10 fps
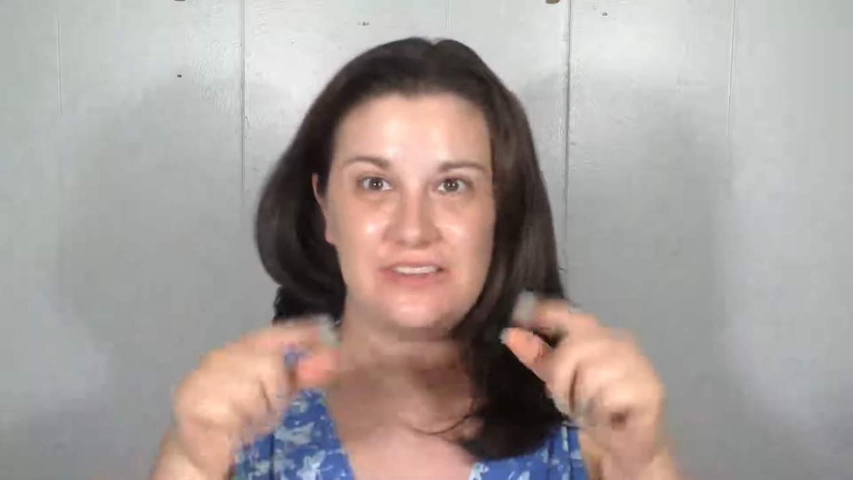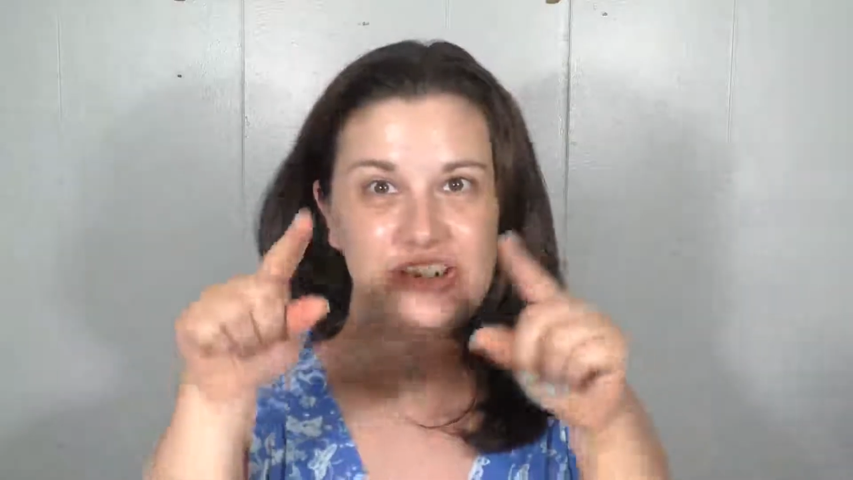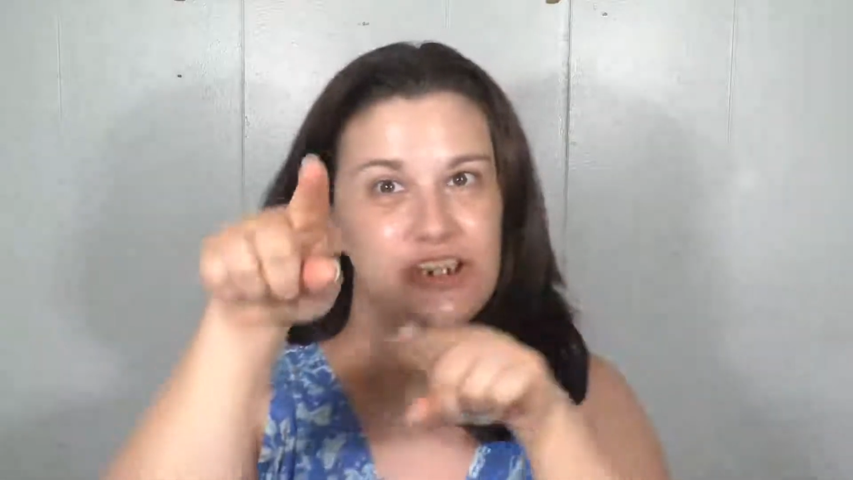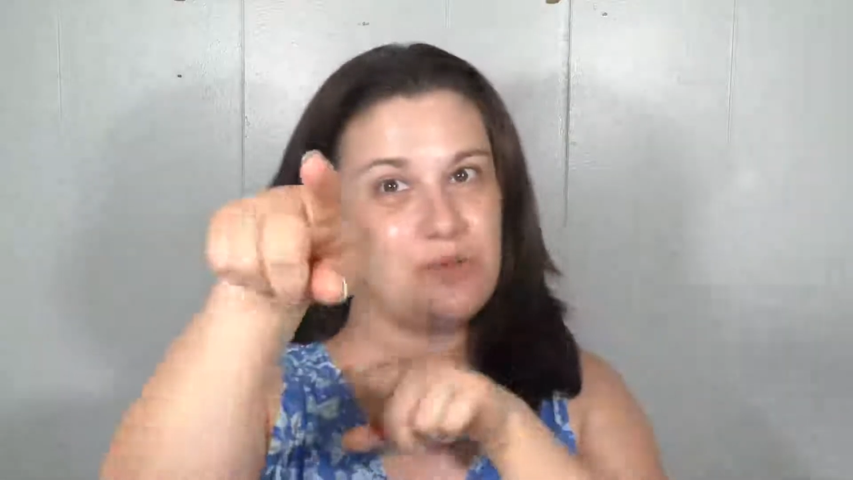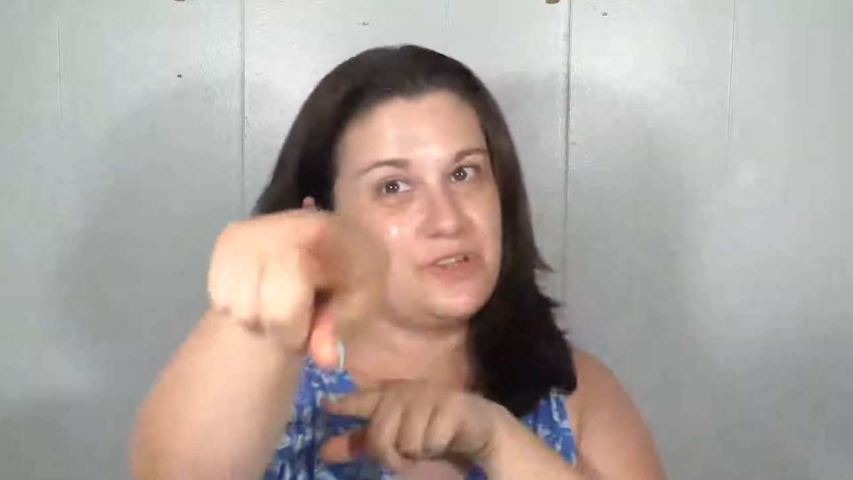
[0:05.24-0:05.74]
to
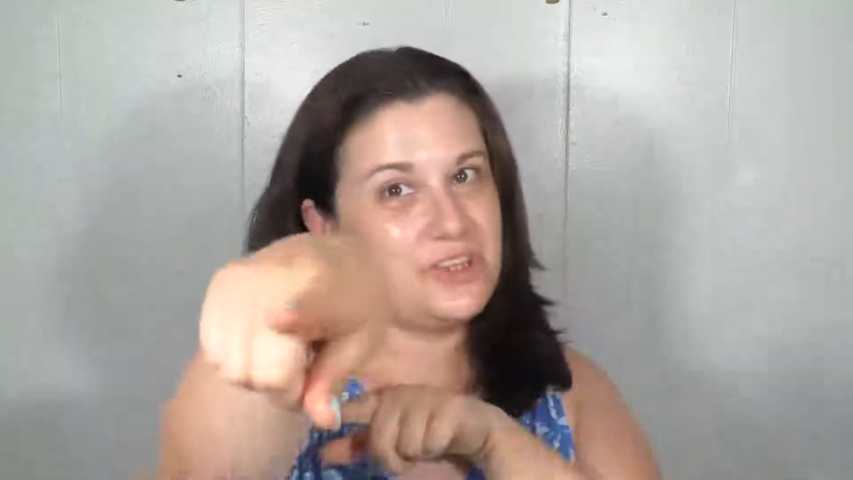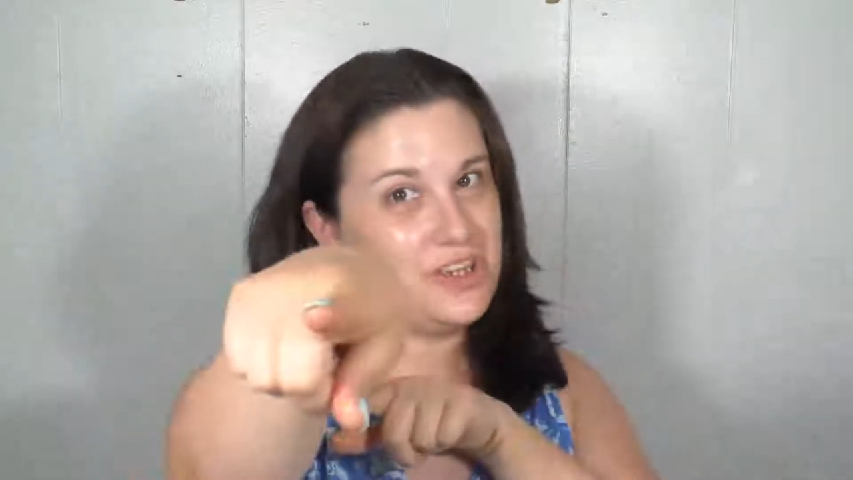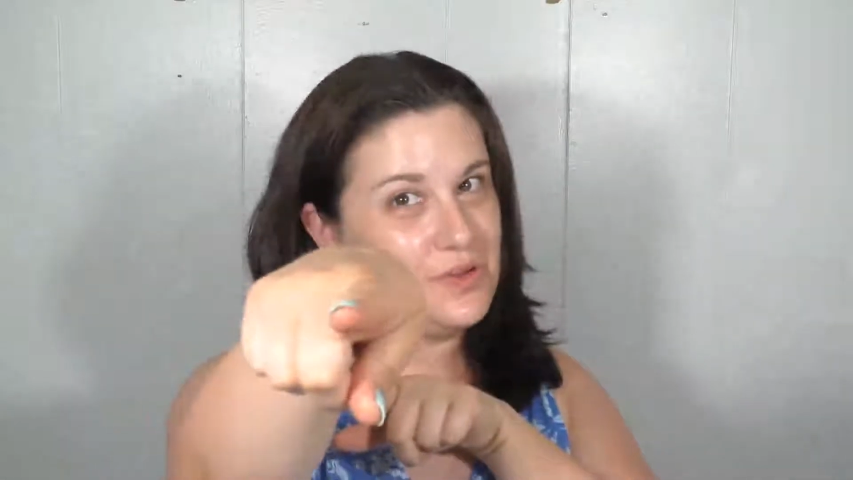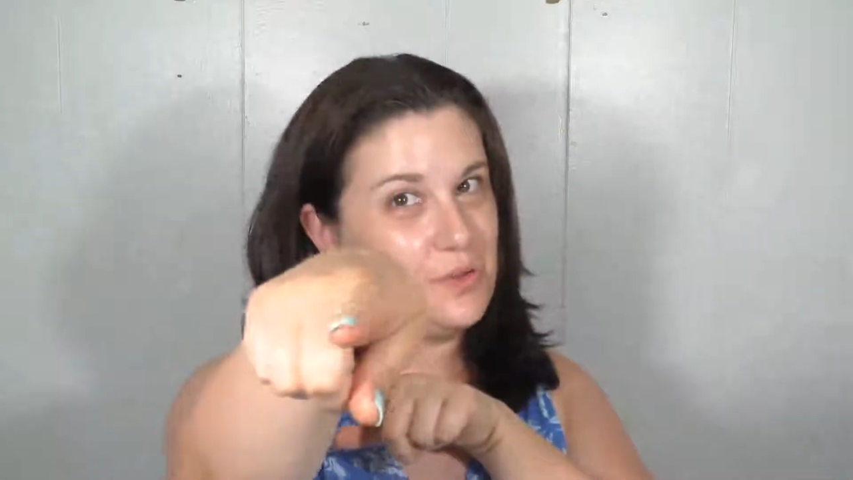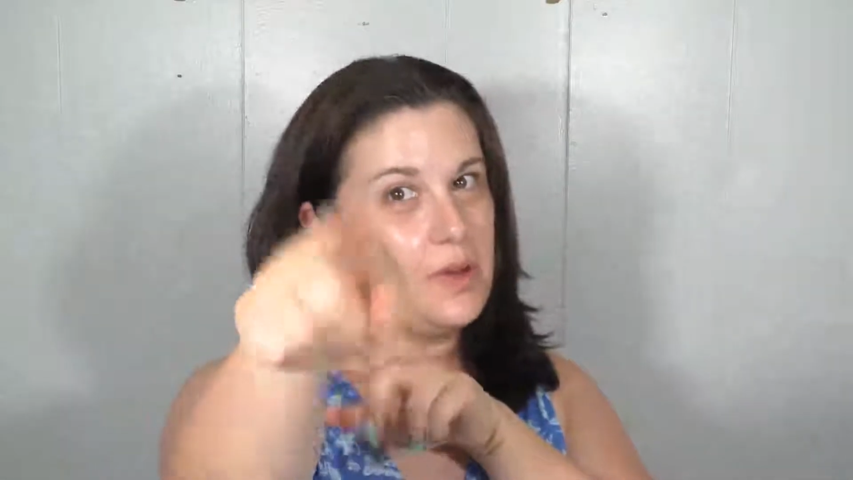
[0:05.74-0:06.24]
share with
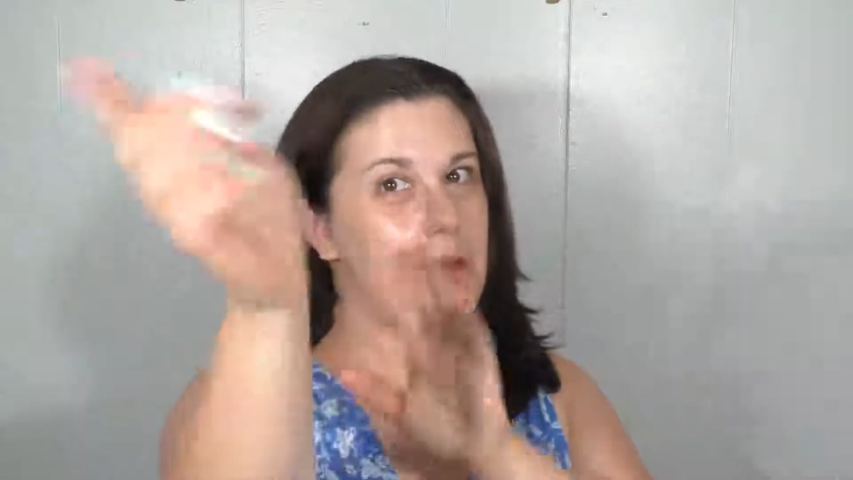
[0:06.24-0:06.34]
you